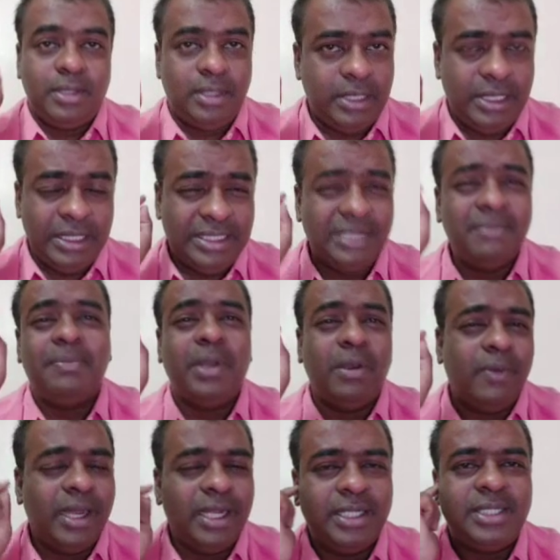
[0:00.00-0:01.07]
In simple
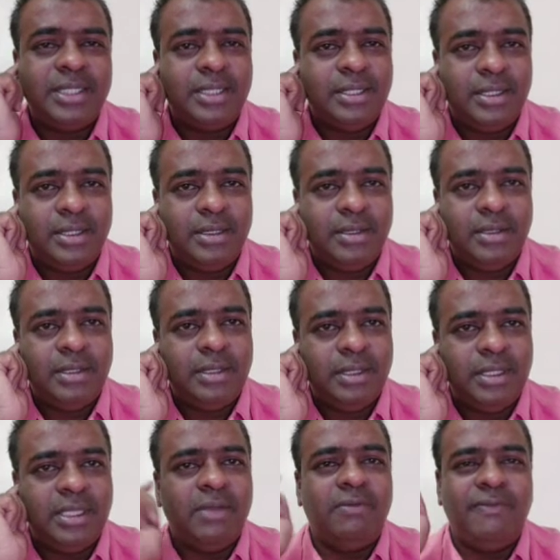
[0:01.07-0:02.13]
words,
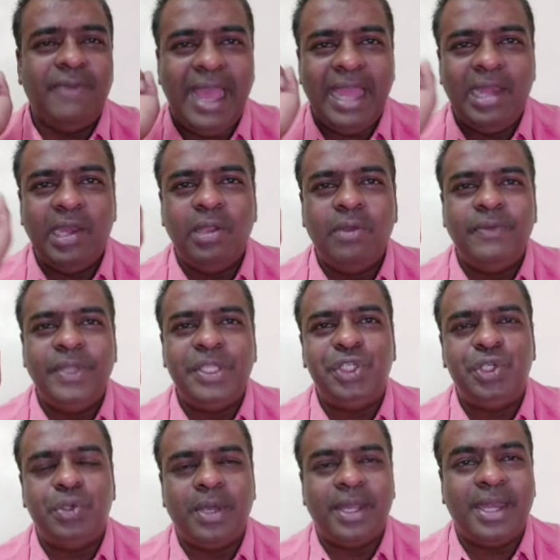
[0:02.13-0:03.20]
the value which
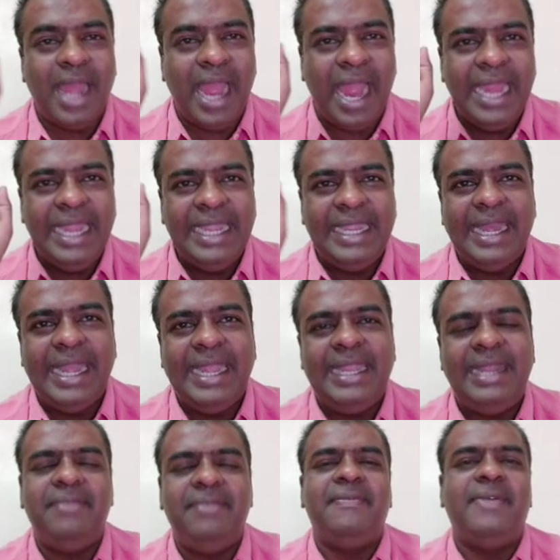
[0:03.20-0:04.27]
you are
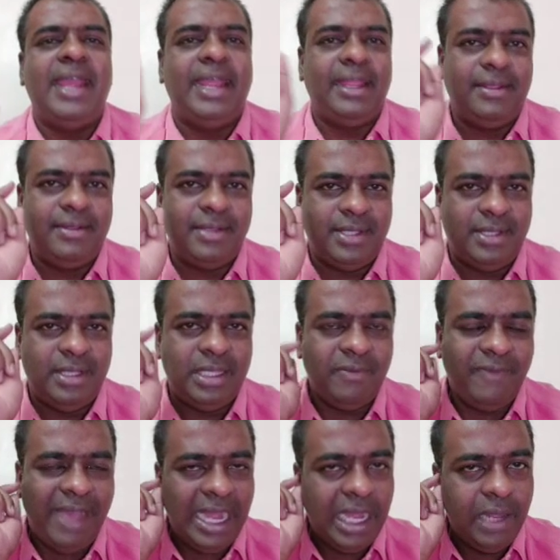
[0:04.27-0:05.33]
identifying, the
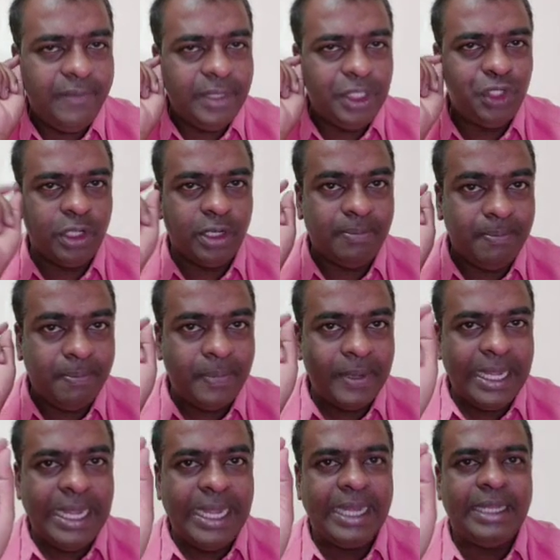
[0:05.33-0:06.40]
value which you are
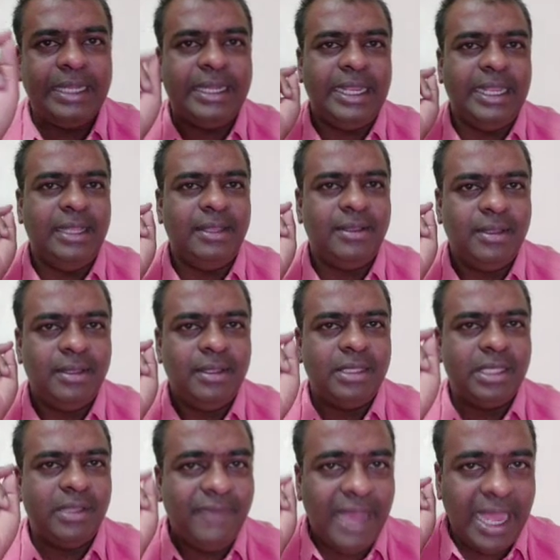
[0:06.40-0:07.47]
predicting,
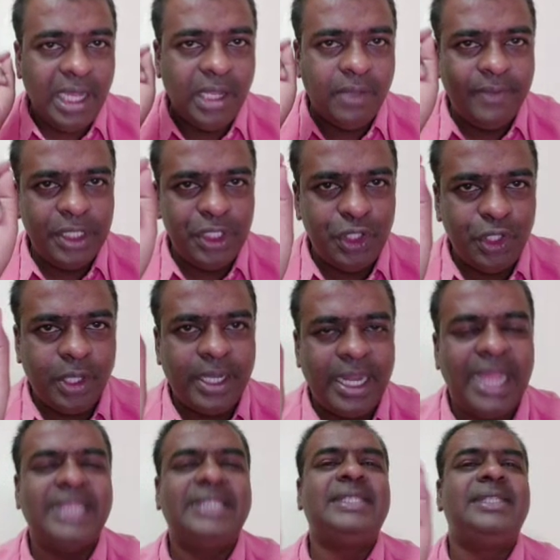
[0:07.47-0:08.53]
the value which you are
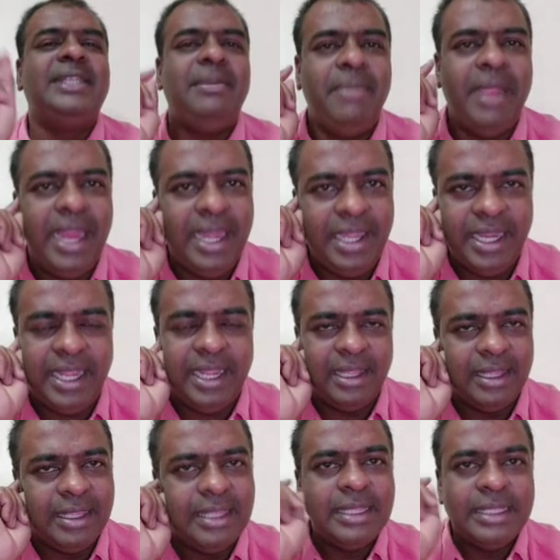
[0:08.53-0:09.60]
estimating,
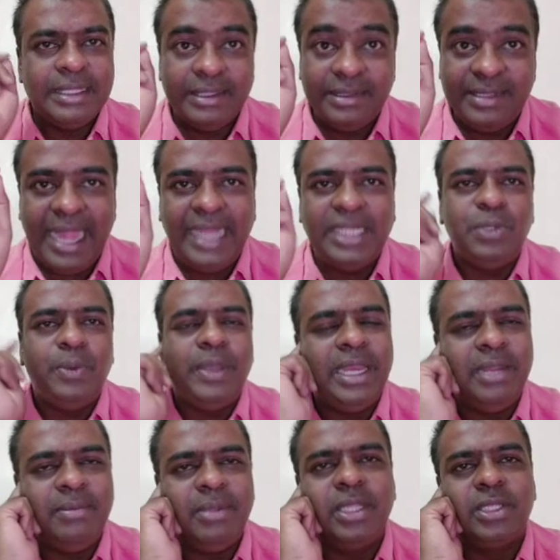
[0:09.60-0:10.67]
that
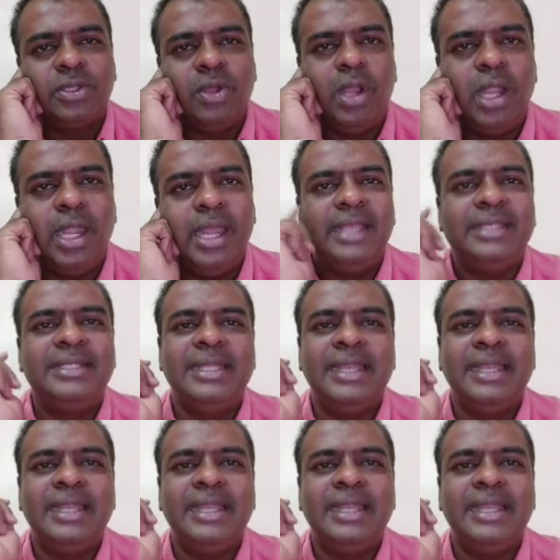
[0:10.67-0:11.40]
variable is called as